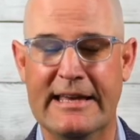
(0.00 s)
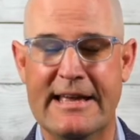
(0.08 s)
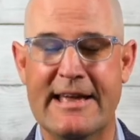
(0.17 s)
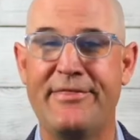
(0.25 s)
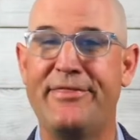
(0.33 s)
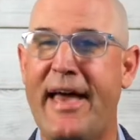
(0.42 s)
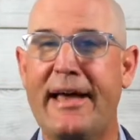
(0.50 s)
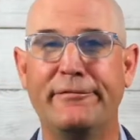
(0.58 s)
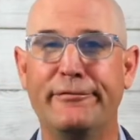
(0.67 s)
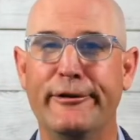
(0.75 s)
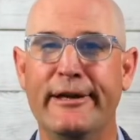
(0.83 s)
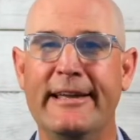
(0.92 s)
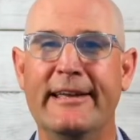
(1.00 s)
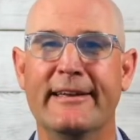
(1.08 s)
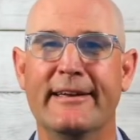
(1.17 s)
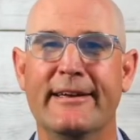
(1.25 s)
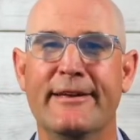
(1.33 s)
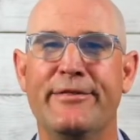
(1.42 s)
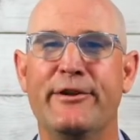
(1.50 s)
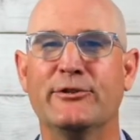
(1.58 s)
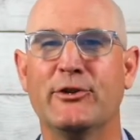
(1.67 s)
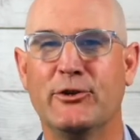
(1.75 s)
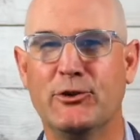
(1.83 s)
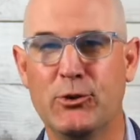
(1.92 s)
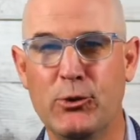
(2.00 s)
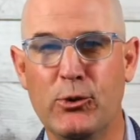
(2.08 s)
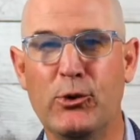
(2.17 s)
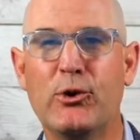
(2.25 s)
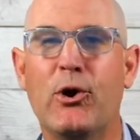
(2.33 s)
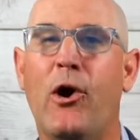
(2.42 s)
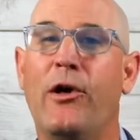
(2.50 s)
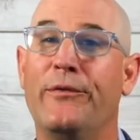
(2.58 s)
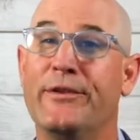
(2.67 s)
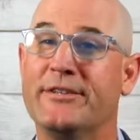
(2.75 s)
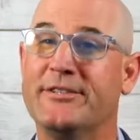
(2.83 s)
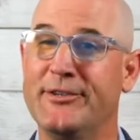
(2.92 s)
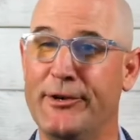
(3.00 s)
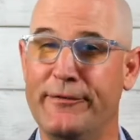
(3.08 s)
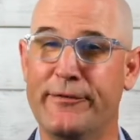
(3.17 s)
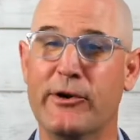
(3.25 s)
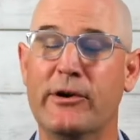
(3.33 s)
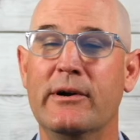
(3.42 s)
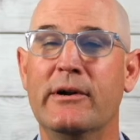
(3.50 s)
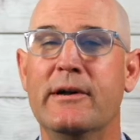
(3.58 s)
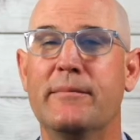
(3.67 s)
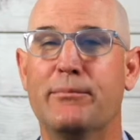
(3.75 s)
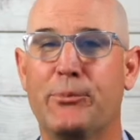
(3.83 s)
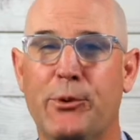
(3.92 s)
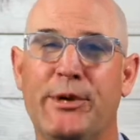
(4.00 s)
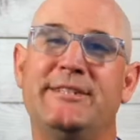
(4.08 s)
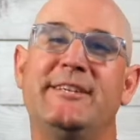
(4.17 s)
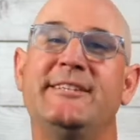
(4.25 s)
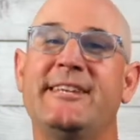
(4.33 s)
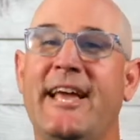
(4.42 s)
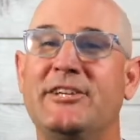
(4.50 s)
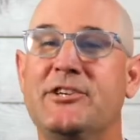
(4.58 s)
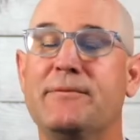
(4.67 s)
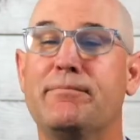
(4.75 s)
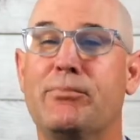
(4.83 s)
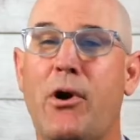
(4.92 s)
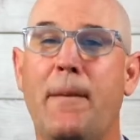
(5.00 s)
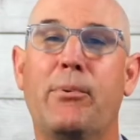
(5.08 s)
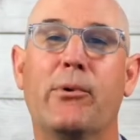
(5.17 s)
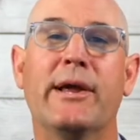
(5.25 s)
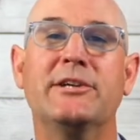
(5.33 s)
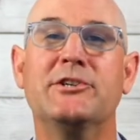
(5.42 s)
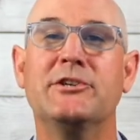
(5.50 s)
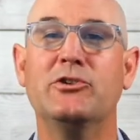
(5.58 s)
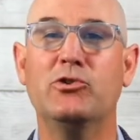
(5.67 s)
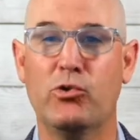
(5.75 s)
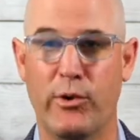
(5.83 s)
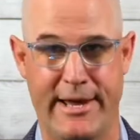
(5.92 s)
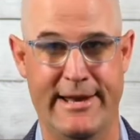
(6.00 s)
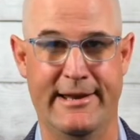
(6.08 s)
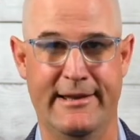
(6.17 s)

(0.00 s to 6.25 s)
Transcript: And thankfully, there's a tool called the S.I.L.V.E.R Presentation Preparation Grid.